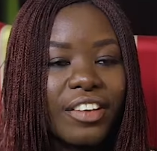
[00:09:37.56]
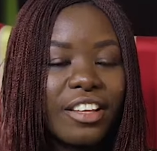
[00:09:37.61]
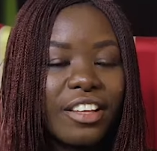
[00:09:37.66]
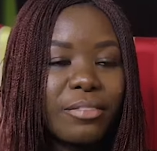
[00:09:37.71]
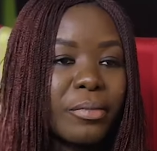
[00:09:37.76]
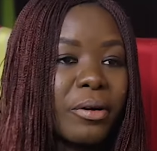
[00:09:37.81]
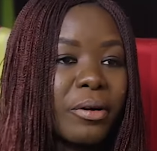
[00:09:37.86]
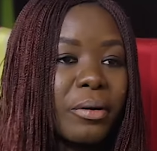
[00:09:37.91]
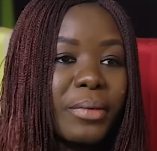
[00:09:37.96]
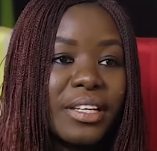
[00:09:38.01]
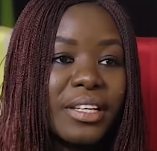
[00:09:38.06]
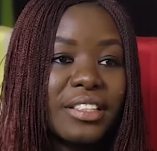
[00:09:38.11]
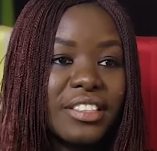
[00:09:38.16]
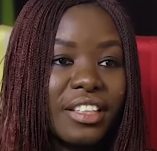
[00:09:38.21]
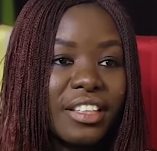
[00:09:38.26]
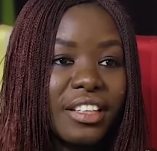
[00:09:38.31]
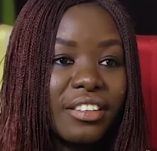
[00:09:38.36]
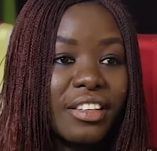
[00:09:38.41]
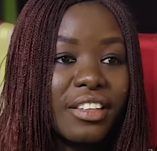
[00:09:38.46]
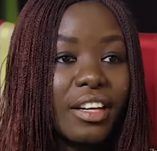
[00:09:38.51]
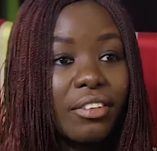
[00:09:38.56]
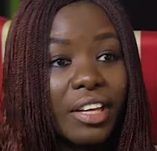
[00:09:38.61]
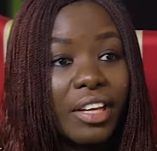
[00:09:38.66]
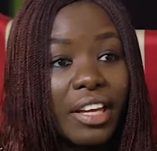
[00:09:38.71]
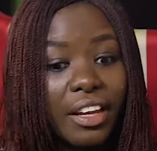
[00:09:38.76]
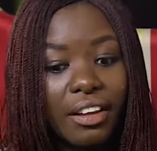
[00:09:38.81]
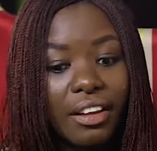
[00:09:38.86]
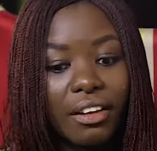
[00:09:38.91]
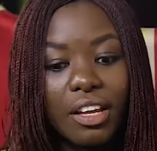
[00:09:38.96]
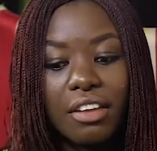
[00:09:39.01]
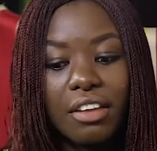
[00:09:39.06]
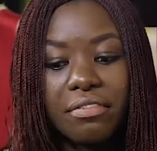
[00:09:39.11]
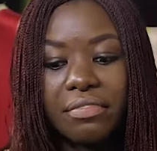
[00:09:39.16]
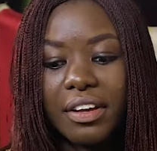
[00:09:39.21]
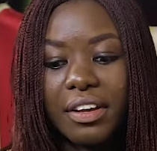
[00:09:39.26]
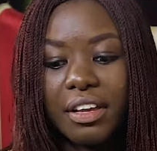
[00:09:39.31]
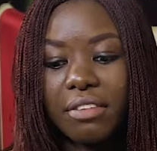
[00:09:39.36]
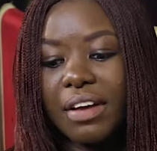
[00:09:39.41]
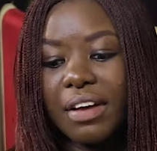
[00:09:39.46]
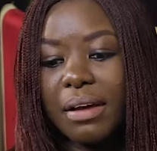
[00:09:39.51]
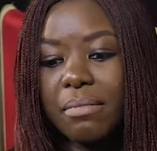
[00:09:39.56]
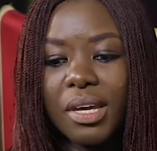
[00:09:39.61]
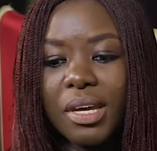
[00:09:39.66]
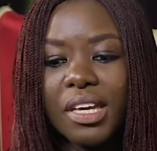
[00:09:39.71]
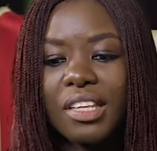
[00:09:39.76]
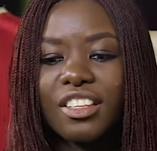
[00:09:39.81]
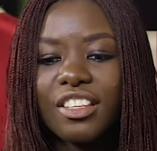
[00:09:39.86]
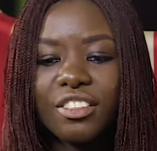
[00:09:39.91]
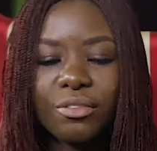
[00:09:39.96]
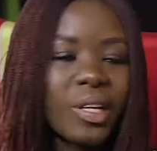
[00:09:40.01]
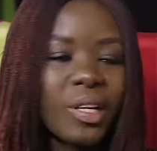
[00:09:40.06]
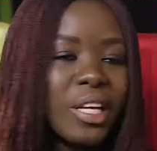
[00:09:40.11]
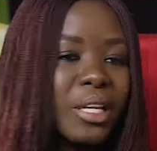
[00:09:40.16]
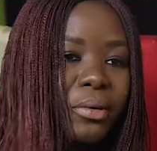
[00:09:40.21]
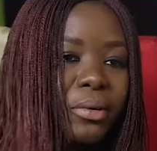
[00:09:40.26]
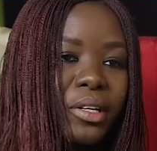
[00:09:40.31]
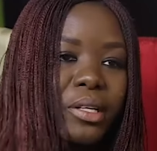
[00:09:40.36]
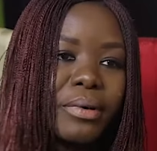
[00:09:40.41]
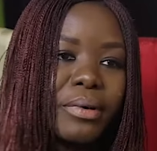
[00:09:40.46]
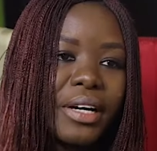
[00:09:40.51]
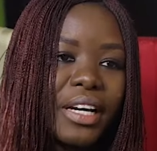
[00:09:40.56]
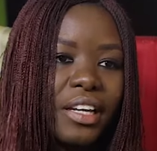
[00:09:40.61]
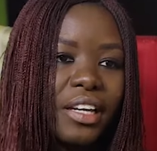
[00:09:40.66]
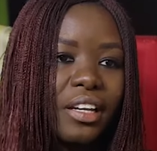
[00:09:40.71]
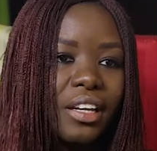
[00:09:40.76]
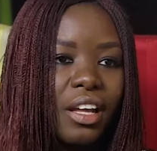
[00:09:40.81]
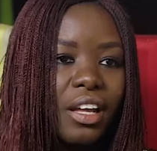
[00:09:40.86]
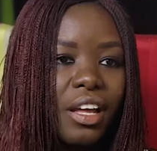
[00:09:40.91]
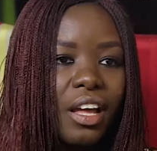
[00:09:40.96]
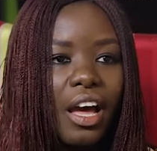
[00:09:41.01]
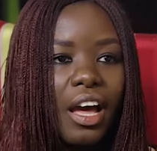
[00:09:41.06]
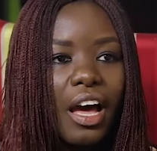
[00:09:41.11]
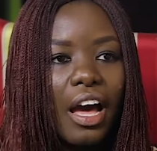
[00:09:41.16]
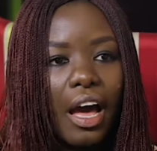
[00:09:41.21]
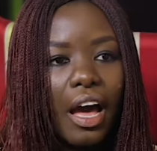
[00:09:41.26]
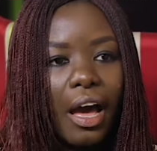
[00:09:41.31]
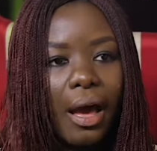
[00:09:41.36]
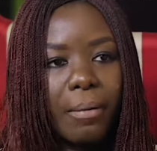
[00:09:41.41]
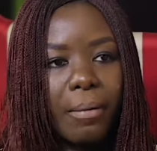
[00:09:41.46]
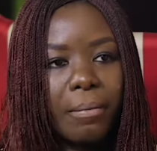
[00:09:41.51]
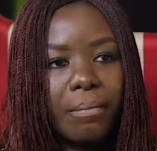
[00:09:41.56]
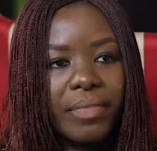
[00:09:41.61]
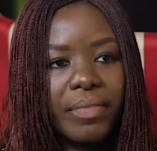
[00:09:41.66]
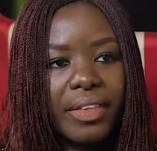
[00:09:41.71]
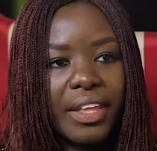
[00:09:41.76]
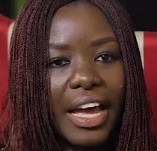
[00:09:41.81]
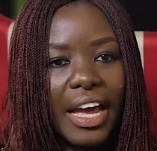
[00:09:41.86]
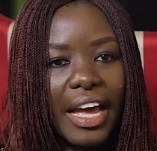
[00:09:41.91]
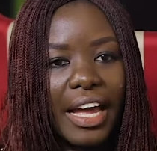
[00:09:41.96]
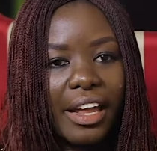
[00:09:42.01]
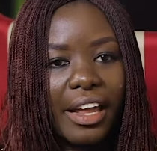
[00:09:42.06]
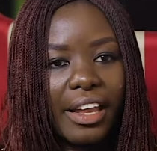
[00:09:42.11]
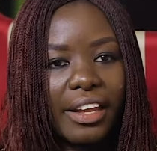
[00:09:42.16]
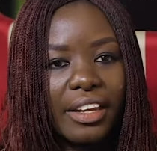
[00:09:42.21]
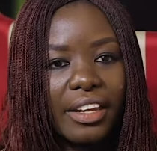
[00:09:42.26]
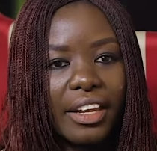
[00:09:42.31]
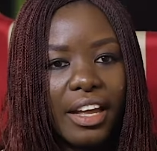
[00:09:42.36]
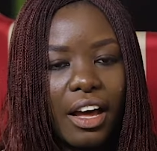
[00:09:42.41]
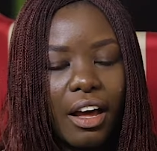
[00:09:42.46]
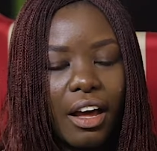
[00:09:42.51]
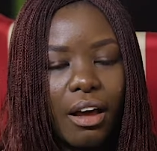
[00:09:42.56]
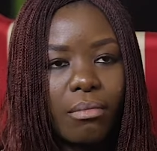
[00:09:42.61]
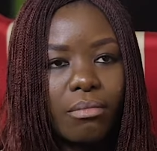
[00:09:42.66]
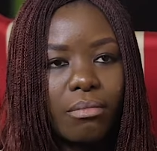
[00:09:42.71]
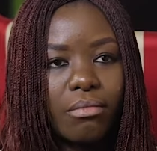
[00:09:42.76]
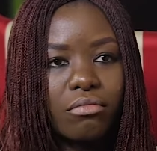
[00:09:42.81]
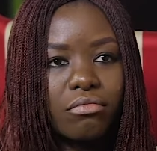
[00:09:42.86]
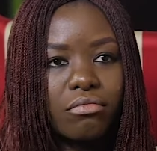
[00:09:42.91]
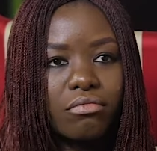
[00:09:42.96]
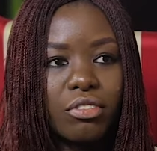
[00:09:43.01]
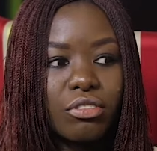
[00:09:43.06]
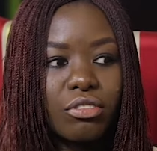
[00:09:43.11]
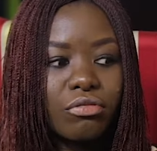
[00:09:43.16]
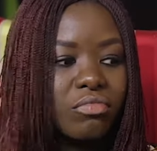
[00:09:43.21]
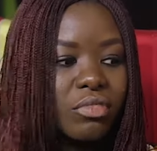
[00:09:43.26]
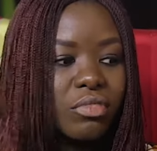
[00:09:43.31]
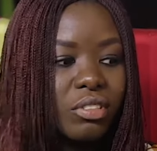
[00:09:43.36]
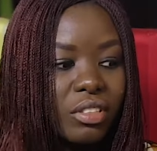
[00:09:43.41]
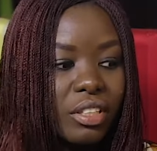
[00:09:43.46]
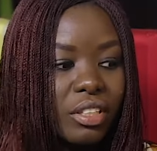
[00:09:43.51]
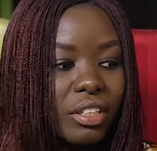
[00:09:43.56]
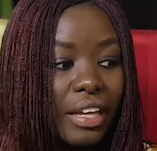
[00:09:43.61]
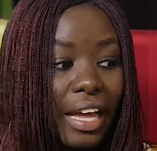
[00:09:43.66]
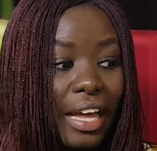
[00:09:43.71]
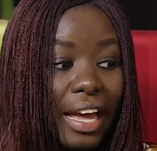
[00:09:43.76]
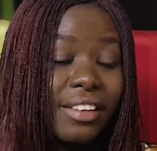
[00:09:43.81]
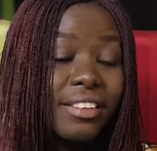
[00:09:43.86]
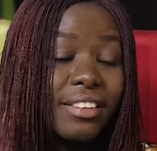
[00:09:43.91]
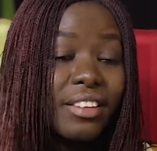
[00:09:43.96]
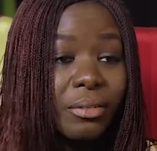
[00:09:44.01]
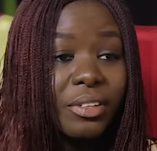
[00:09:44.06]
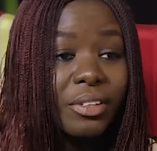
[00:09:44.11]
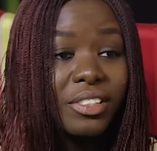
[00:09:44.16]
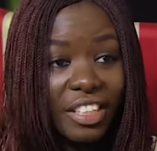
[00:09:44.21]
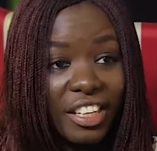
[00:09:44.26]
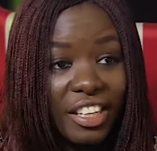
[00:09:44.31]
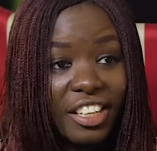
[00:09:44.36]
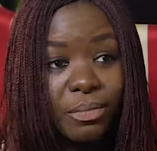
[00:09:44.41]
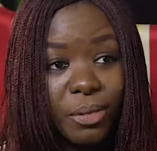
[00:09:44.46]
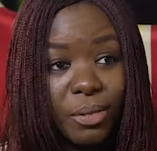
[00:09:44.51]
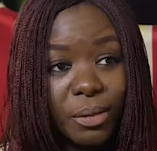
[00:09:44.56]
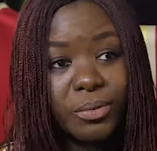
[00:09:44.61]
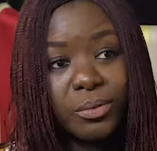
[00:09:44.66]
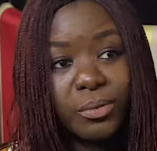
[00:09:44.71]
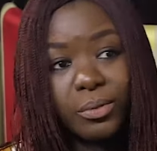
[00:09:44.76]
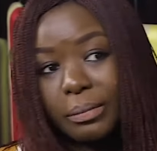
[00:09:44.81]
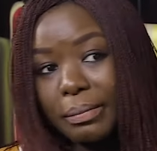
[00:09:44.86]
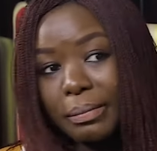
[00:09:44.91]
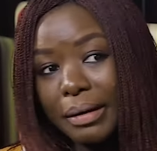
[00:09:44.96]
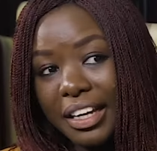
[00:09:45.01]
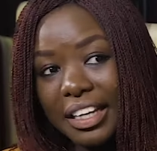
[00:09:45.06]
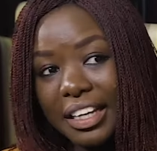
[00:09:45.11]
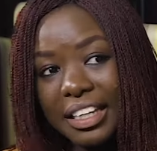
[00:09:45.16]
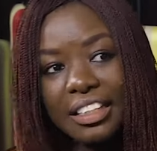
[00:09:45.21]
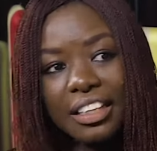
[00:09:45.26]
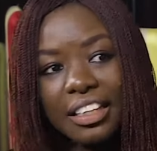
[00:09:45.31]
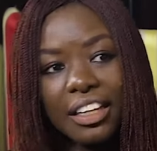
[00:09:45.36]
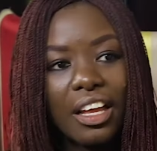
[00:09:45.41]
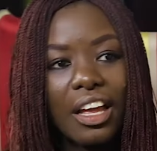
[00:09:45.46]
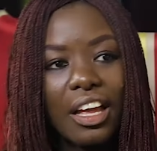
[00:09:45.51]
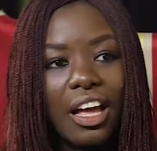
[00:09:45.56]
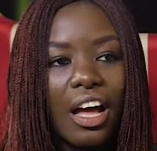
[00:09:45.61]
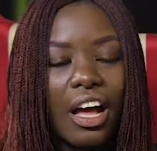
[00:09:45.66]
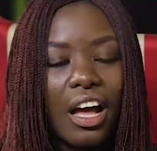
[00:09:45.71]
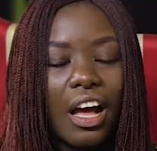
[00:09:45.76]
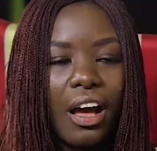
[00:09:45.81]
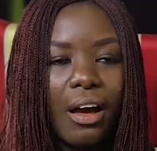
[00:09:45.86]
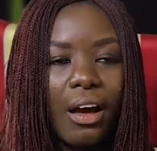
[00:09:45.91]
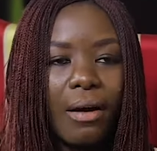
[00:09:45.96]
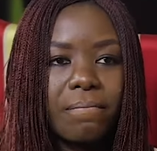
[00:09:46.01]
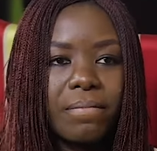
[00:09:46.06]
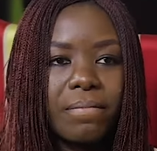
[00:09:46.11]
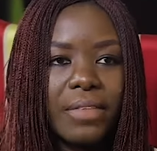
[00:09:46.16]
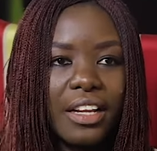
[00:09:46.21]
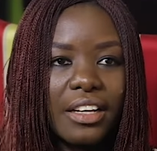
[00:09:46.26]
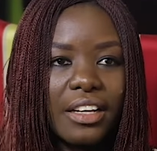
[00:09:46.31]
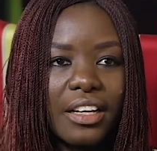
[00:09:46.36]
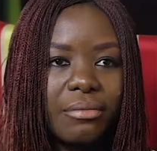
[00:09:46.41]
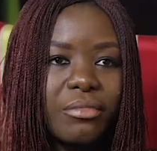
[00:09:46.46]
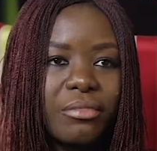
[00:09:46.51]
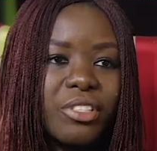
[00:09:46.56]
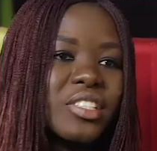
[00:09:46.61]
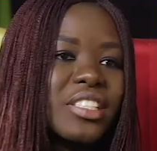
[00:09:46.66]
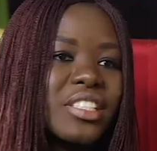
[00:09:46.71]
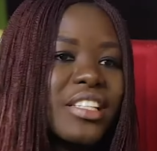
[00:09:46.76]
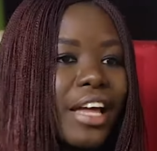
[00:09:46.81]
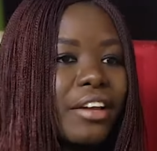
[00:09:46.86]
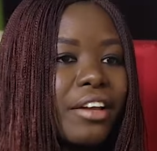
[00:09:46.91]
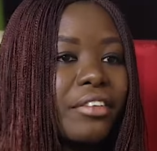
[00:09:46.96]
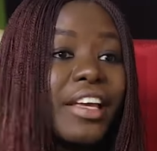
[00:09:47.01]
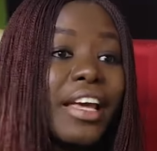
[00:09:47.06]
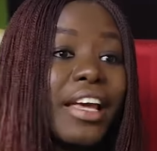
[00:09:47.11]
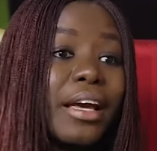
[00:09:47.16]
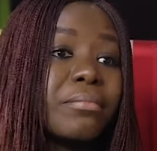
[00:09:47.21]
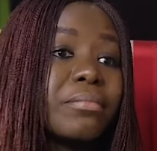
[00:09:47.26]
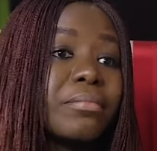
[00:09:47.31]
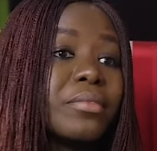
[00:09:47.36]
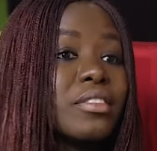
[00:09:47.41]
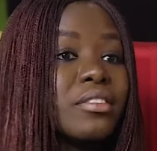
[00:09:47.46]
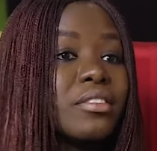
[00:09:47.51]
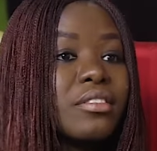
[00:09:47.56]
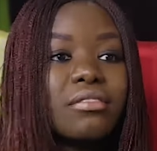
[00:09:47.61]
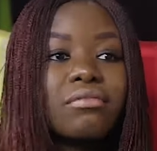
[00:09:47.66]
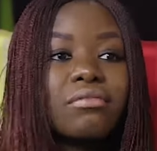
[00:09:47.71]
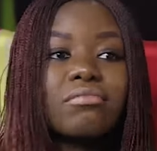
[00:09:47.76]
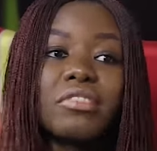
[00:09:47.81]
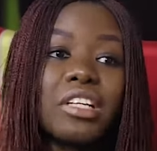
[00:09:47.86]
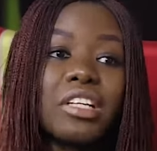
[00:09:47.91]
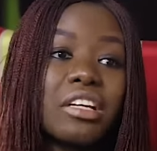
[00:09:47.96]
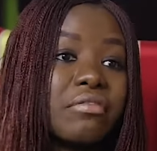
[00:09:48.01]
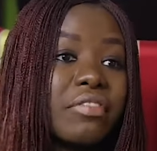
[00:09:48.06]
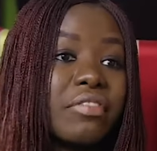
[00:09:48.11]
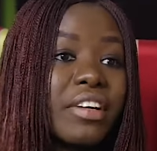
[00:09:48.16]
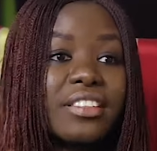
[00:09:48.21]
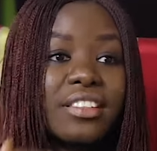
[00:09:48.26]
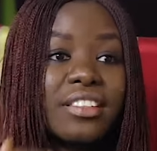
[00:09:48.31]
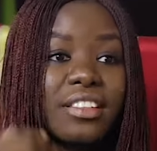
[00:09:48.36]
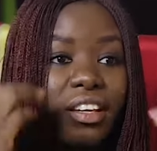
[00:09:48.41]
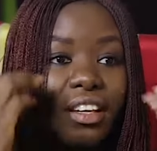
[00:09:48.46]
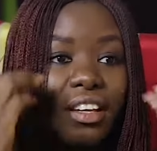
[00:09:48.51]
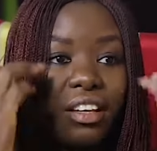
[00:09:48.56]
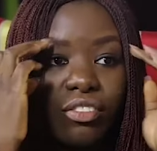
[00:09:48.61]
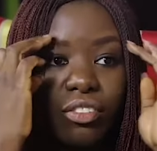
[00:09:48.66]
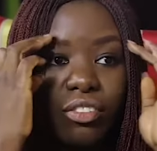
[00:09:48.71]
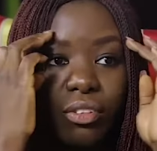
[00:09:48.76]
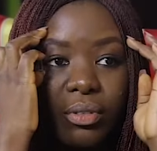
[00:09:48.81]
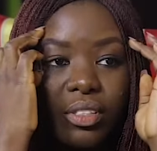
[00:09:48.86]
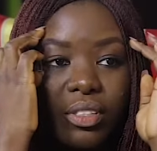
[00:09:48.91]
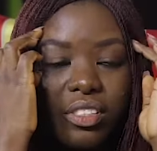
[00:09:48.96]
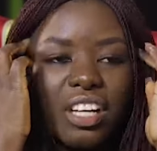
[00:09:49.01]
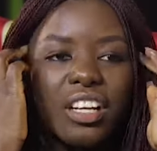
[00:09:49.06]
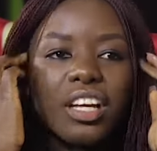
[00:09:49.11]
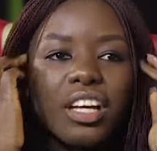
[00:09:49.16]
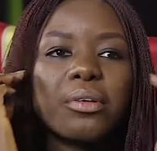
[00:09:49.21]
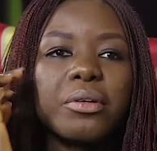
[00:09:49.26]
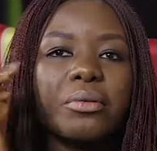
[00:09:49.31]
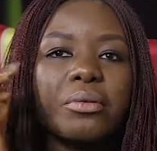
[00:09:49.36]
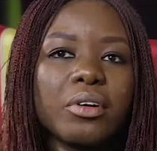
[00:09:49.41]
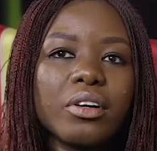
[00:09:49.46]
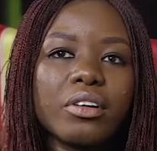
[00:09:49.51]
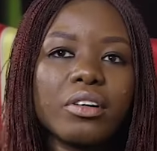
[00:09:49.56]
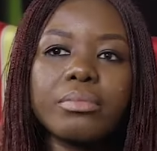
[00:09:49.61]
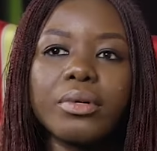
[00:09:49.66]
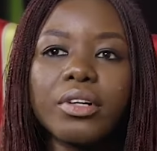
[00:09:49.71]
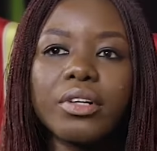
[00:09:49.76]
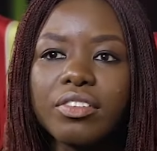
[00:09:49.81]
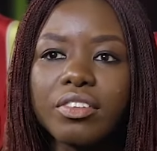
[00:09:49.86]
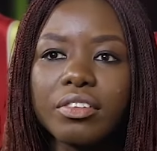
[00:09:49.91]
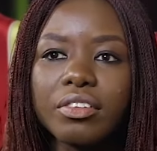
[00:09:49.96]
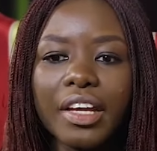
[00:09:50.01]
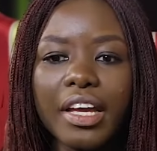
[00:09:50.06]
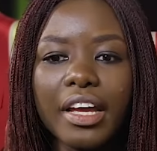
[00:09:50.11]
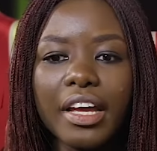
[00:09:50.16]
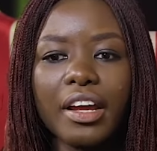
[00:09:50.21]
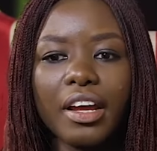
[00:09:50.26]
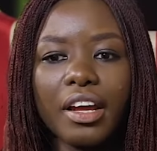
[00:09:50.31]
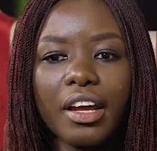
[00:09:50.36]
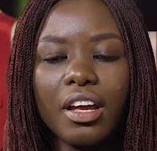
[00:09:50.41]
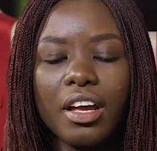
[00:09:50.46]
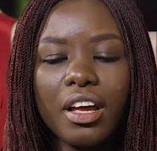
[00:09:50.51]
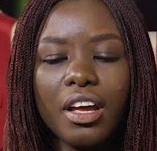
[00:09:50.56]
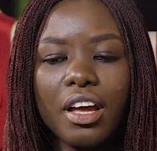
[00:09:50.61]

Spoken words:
experimenting. I was like, okay, if I made this, would anybody buy it? And the answer was yes, people would buy it. And we just kind of kept reinvesting. So we started with 1 box of hair.